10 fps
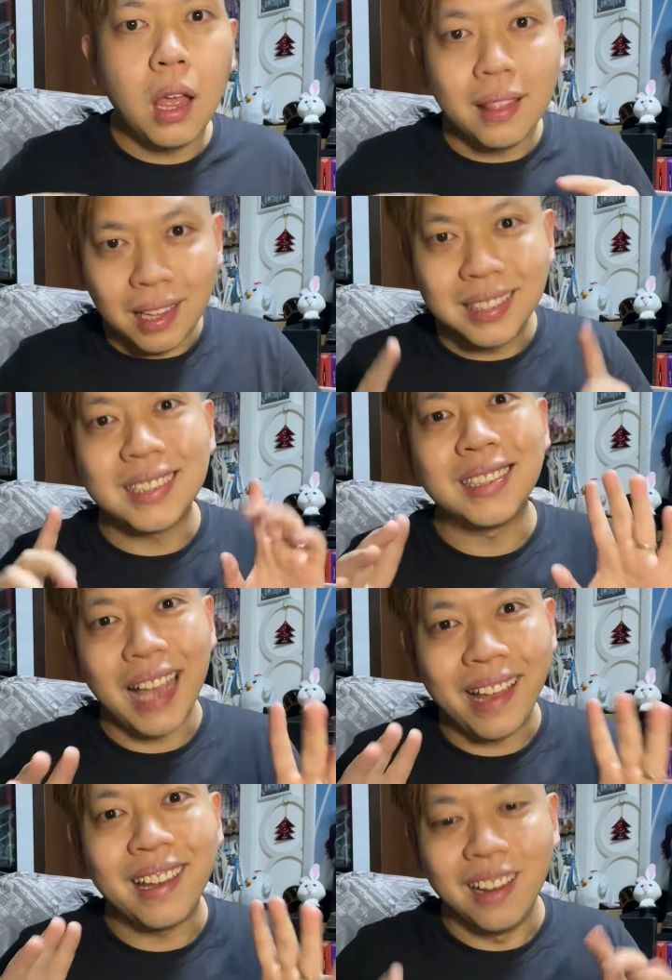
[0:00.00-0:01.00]
This is
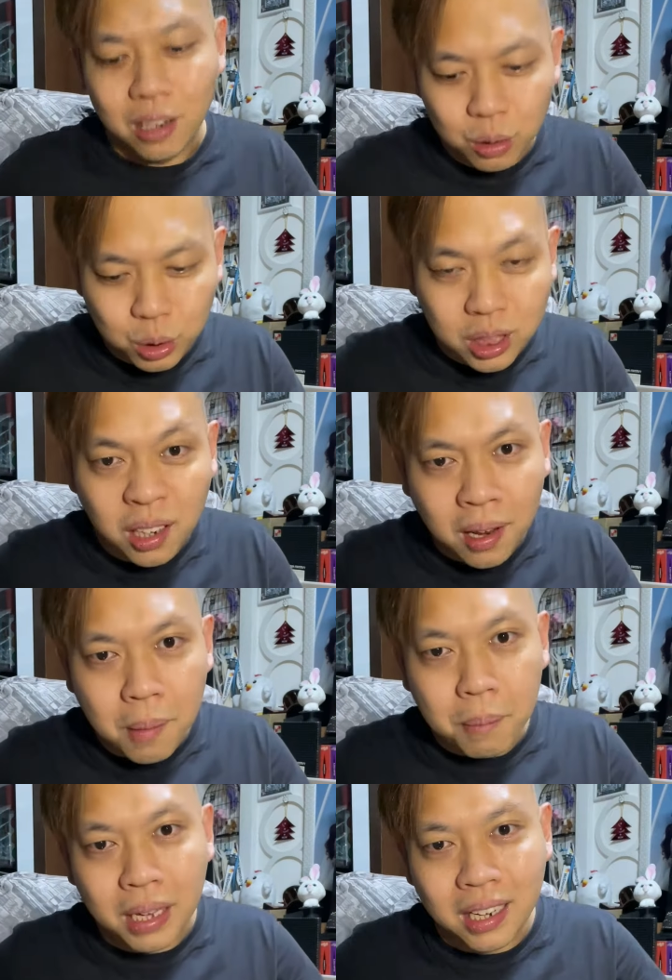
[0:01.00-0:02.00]
an illusion
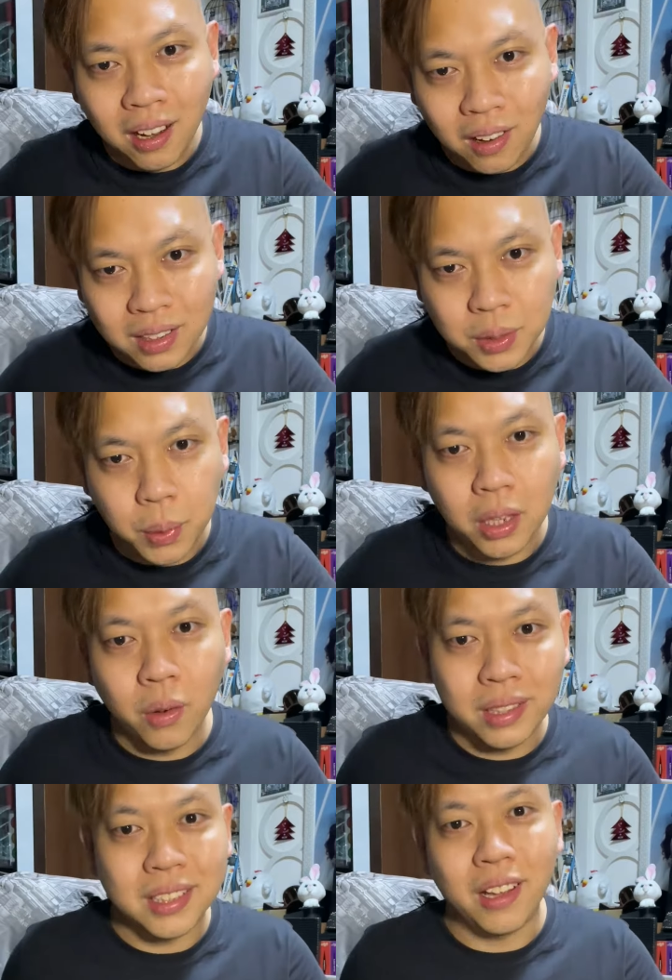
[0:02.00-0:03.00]
because we know
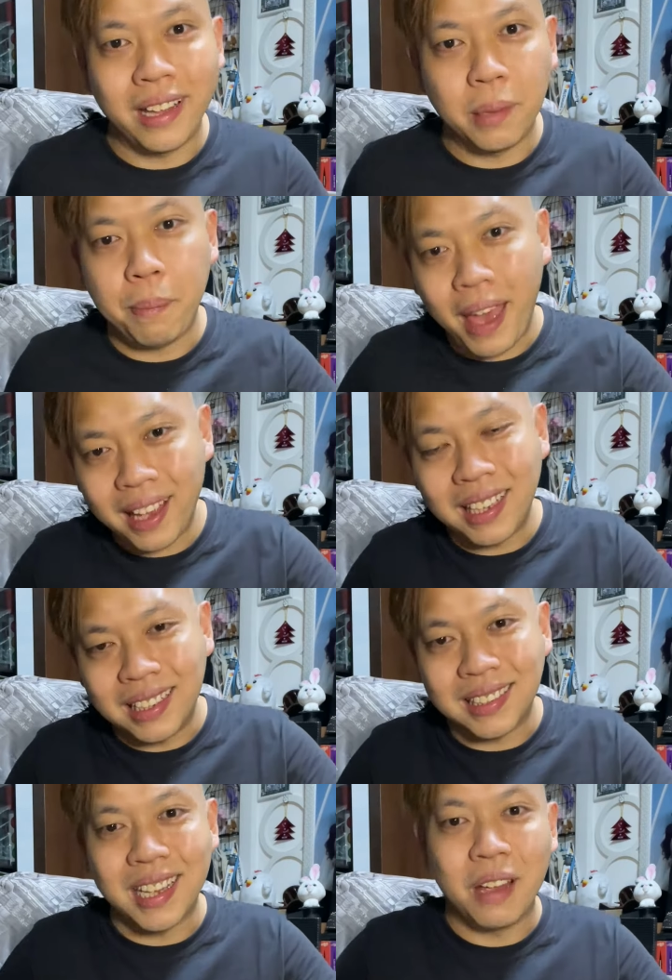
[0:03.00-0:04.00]
it's not at the back,
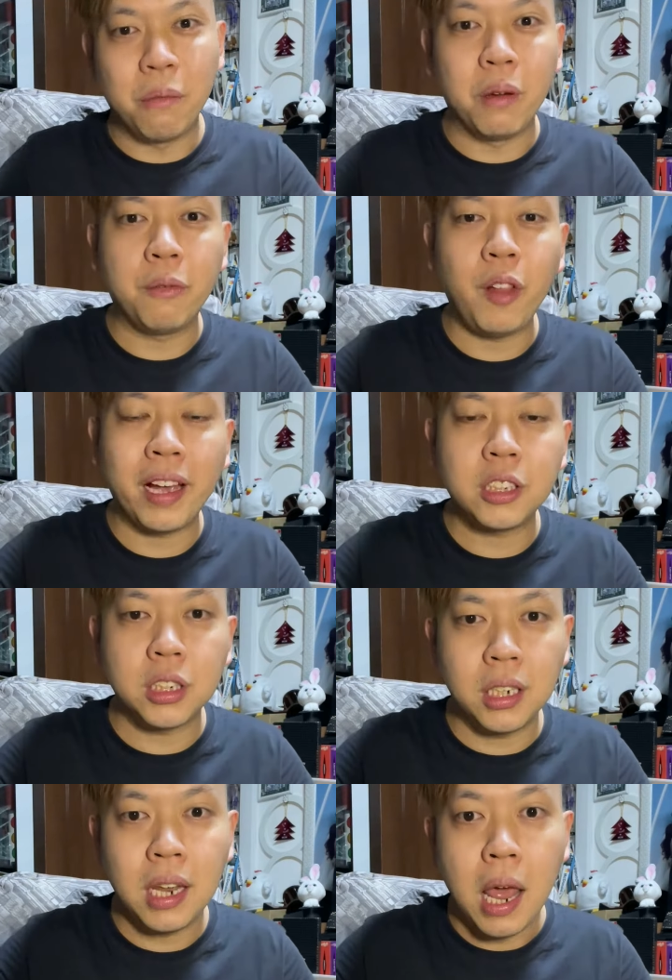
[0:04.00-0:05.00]
it's a
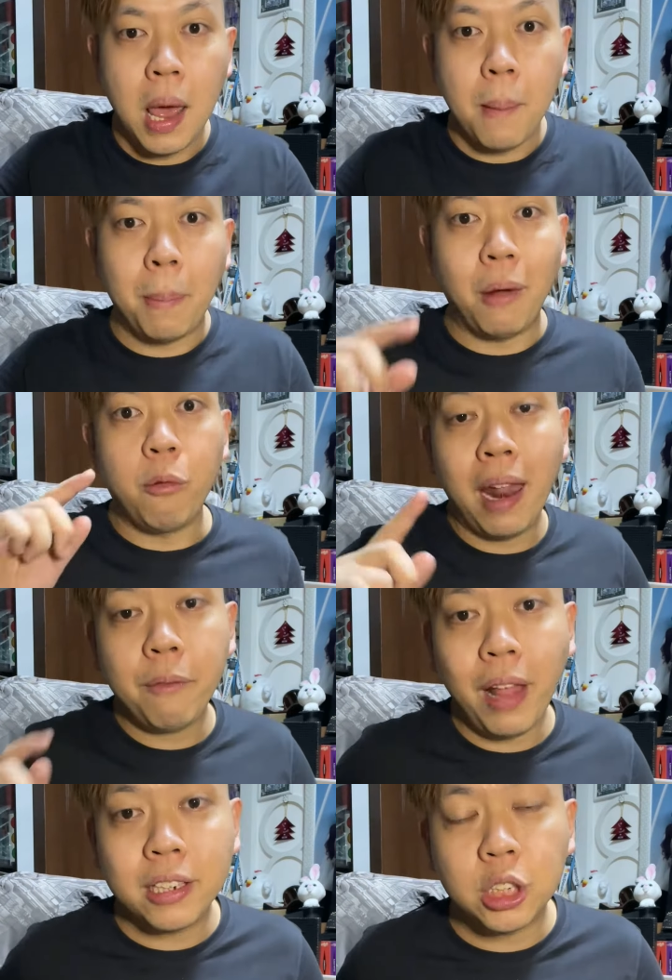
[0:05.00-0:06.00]
reflection, but
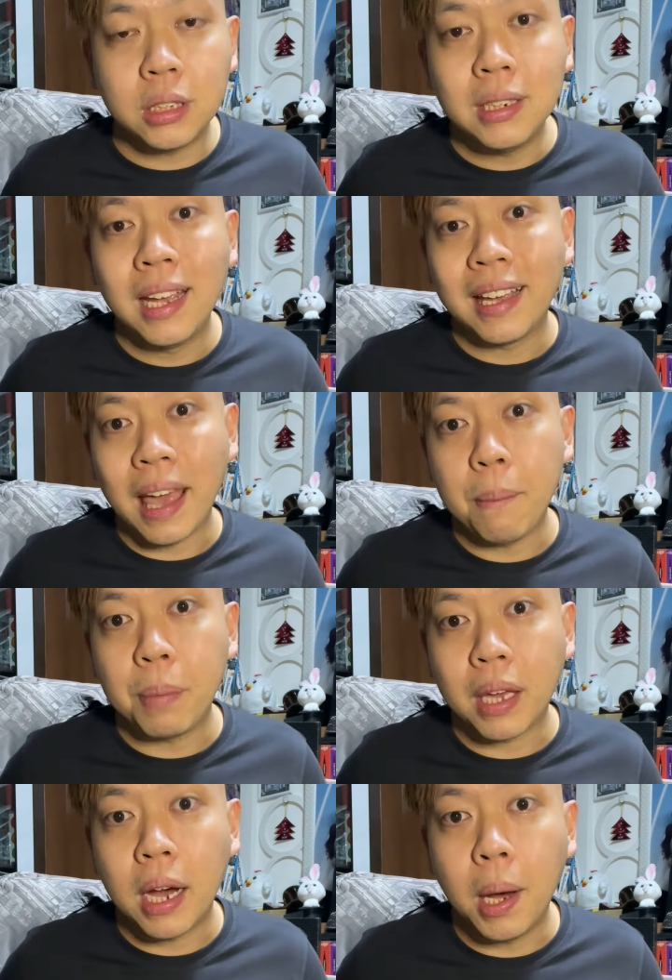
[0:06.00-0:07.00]
reflection can
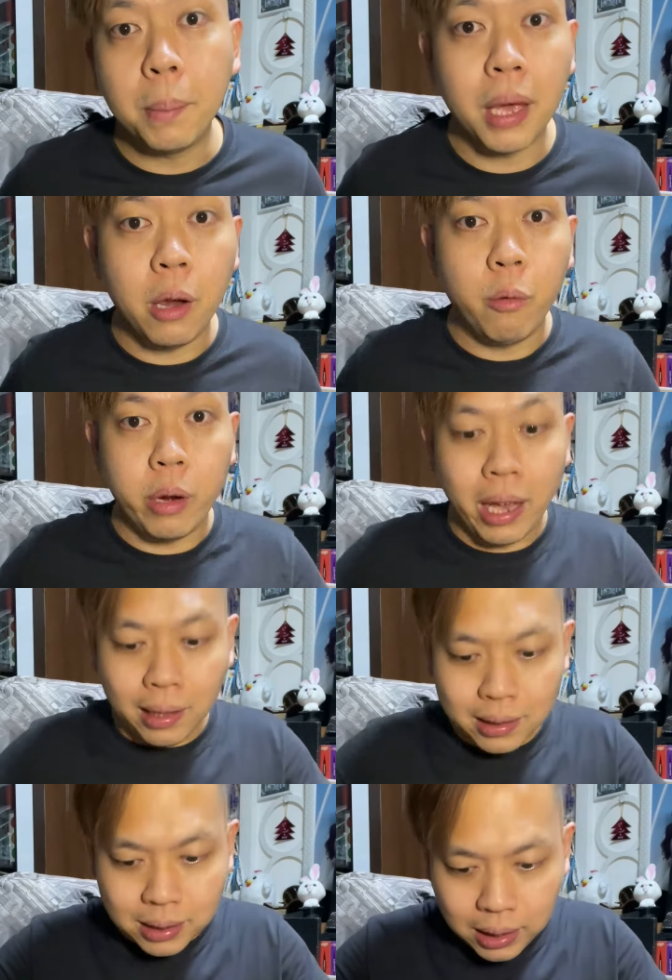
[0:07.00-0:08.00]
become a
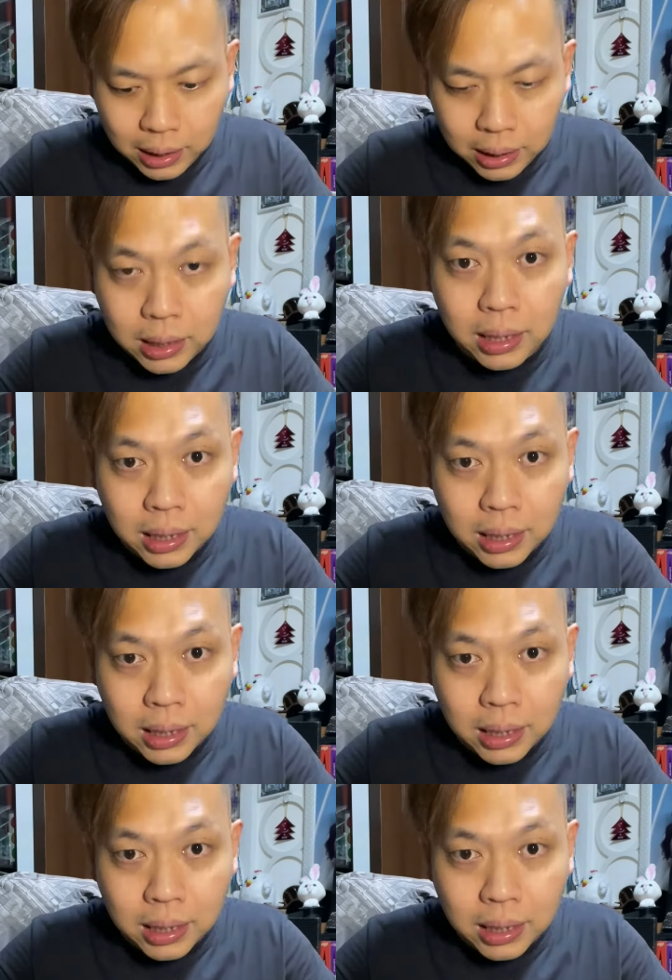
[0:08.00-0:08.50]
reality